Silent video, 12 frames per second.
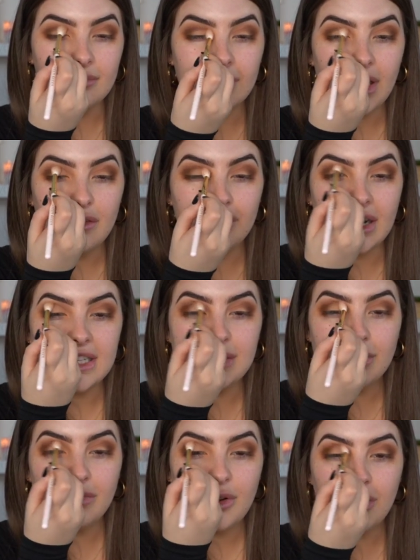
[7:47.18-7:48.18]

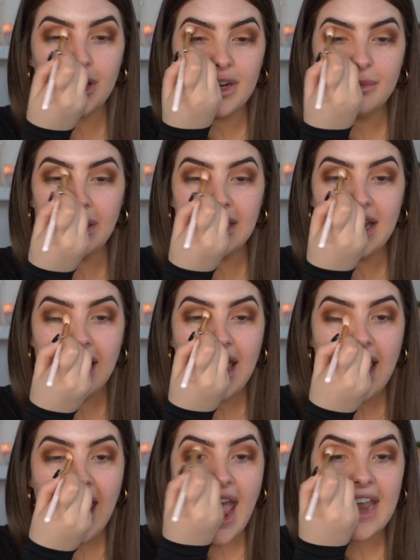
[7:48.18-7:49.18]
Friends before going to bed,
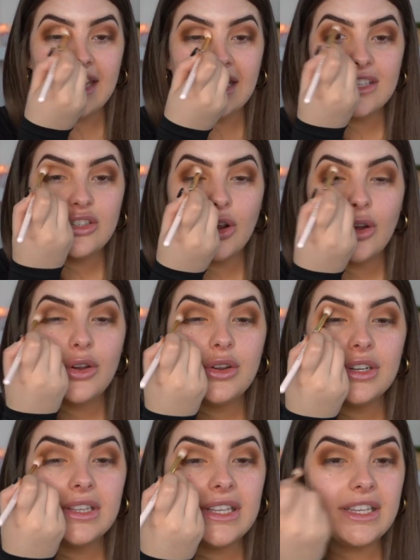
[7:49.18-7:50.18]
and it has
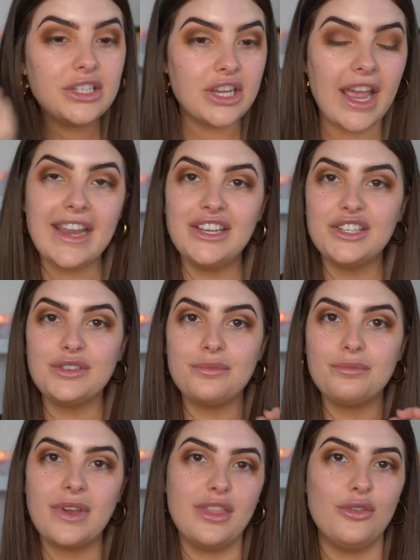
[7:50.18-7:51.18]
totally
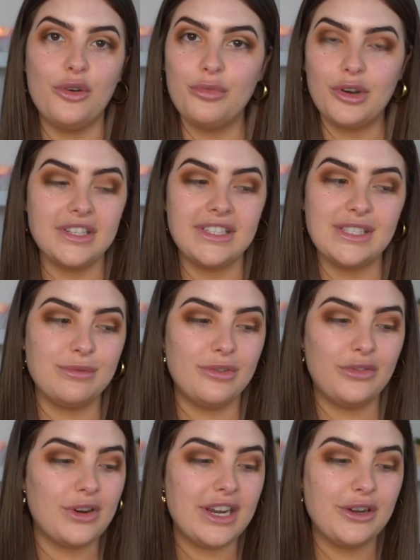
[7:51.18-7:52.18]
changed my thought process
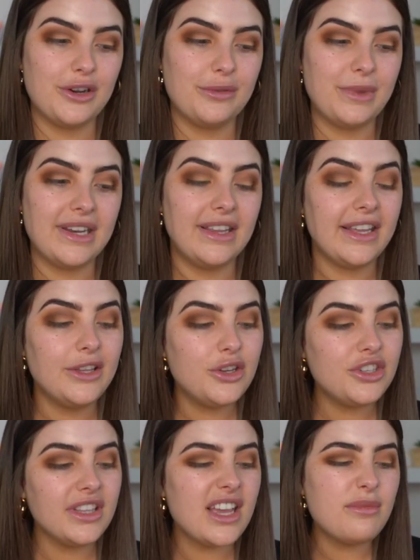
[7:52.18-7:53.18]
before I go to bed. Like,
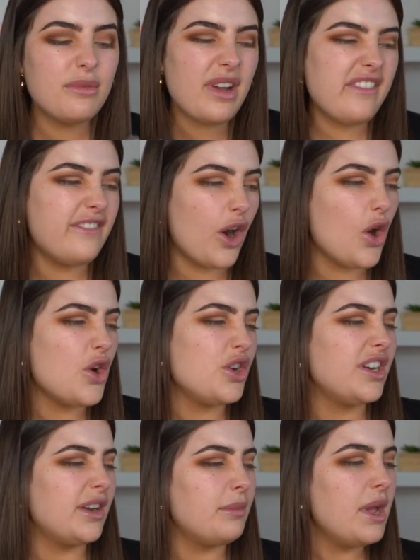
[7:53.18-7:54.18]
usually I'm on my
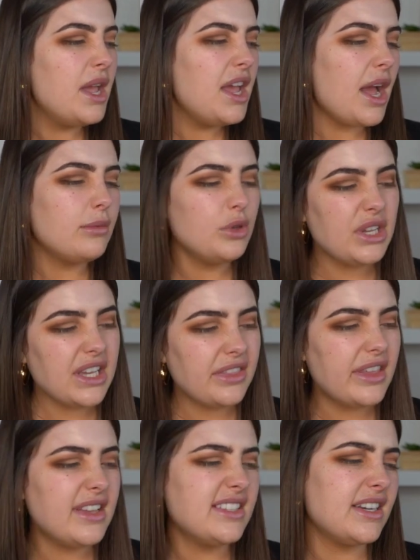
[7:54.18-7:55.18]
phone and I'm looking at
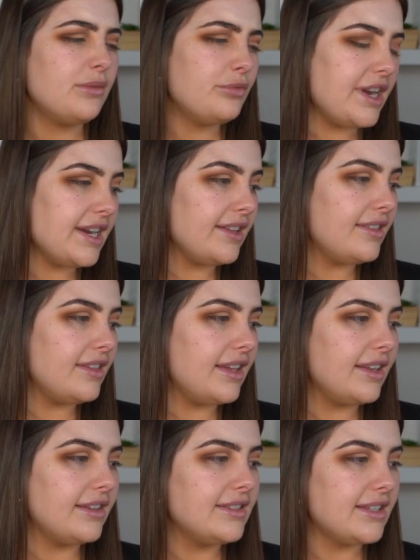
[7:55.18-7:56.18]
things and I'm reading
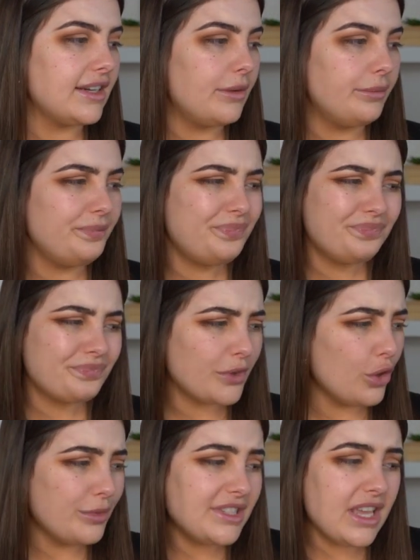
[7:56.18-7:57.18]
things and I'm
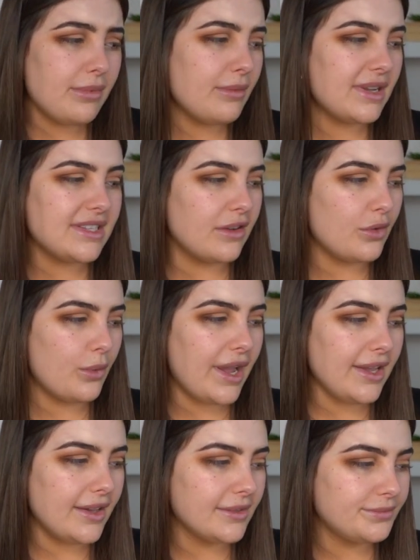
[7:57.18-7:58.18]
almost keeping myself
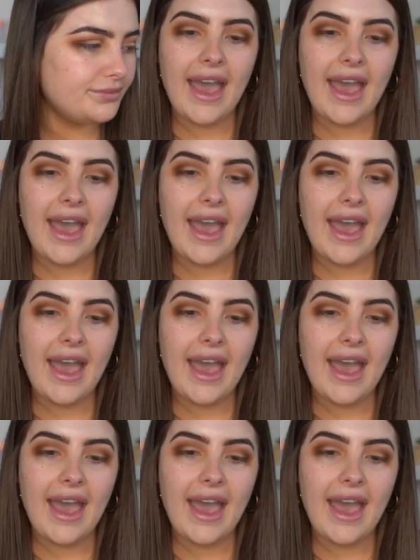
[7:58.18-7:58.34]
awake.